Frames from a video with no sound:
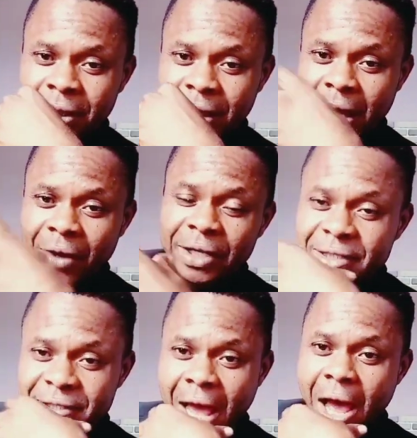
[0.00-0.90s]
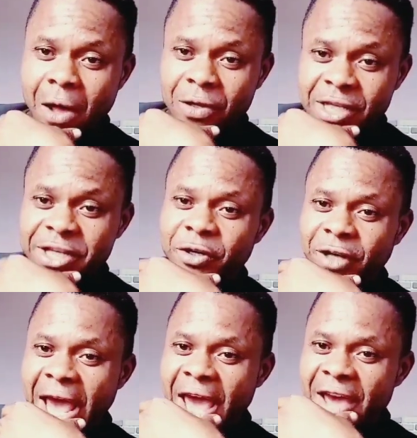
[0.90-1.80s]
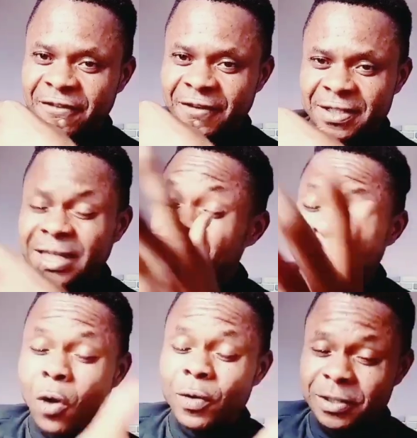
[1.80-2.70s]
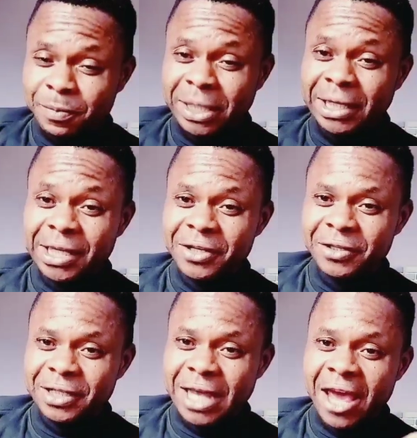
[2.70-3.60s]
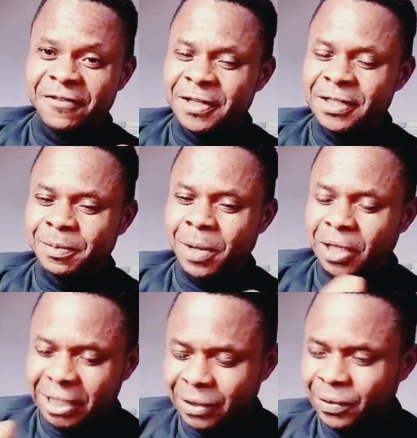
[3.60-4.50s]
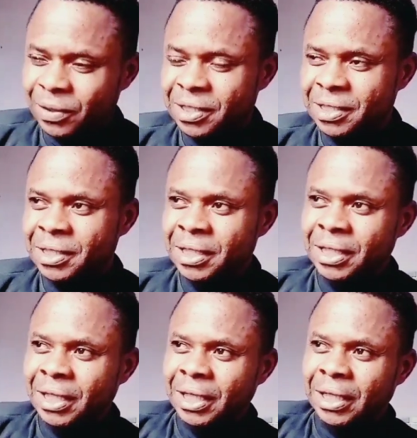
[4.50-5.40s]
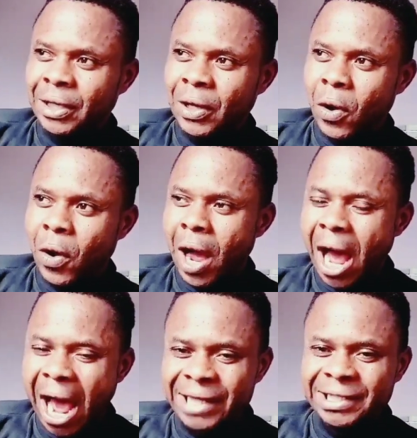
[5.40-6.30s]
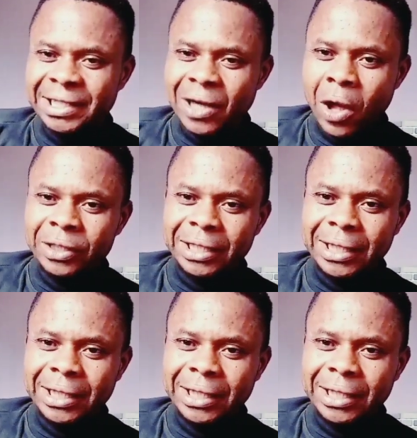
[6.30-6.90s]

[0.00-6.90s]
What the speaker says: Now he's now Leo Evans. He's always been Leo Evans, but he was hiding under